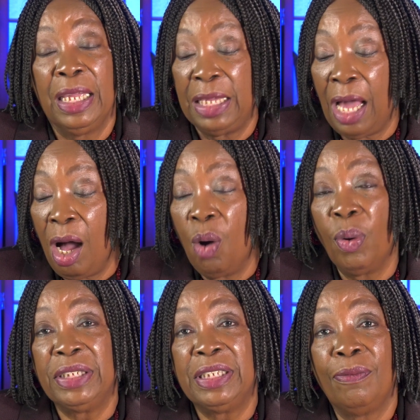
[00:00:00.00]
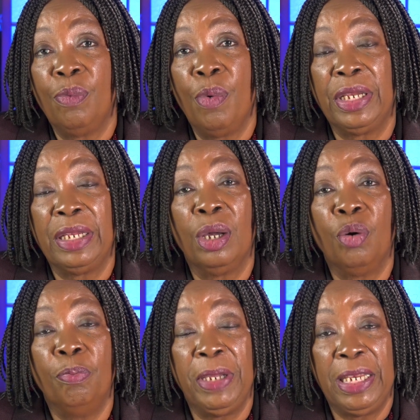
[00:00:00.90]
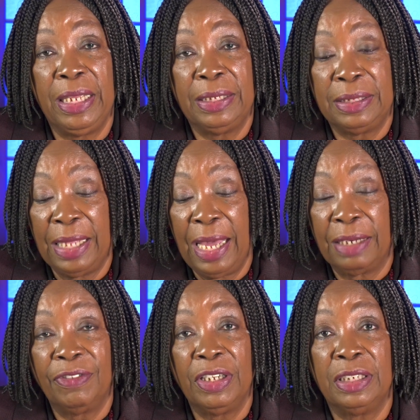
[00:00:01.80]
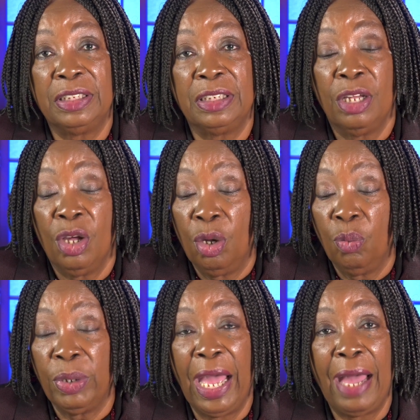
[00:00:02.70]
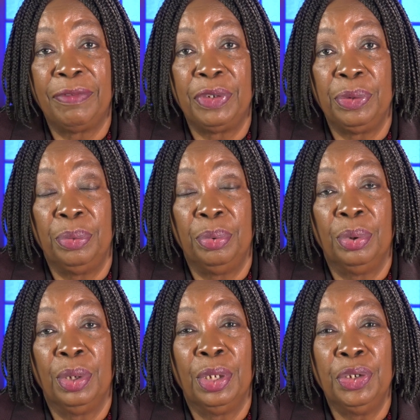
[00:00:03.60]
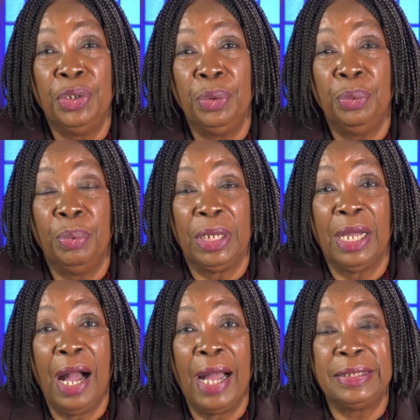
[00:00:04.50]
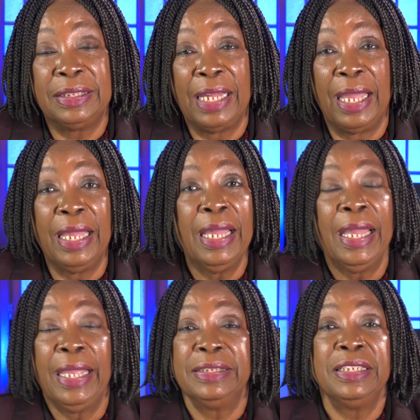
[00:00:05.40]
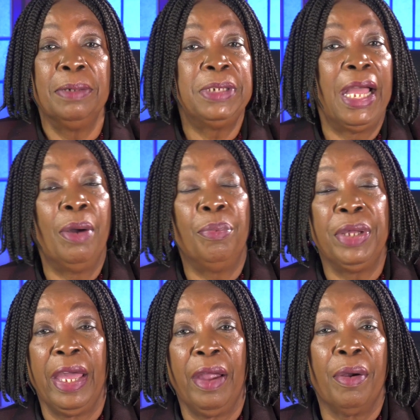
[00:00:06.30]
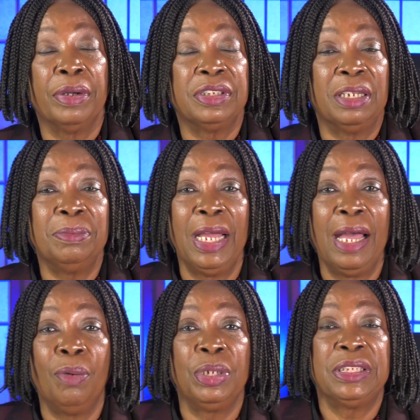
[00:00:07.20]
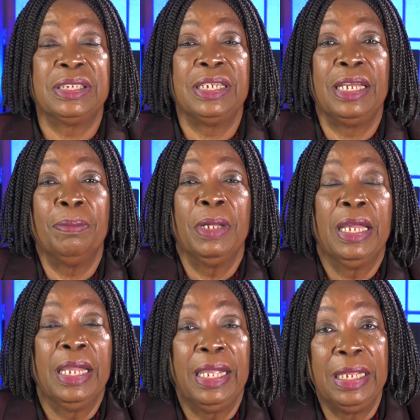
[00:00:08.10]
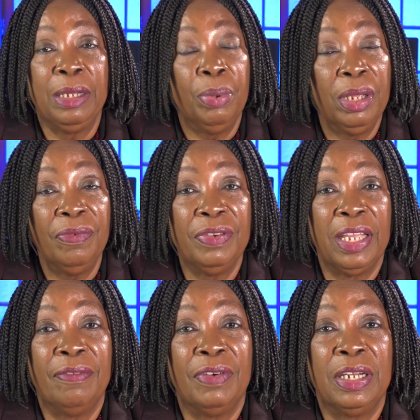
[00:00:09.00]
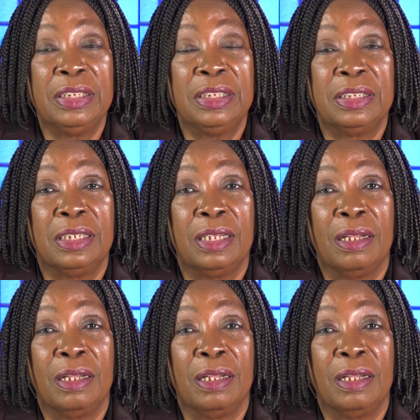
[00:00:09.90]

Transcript: He always has wanted obedience out of us. We have to do what God say. And sometimes we err, sometimes we slip, and he will forgive us.